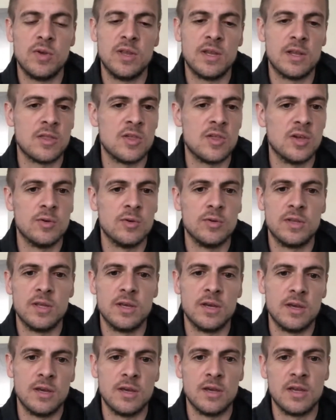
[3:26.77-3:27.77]
and she could
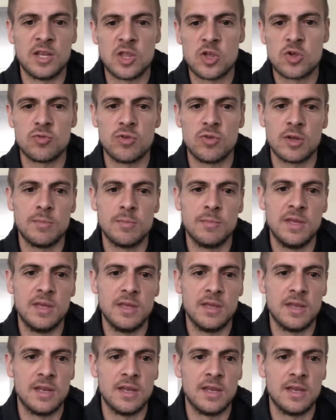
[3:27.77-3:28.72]
instruct me and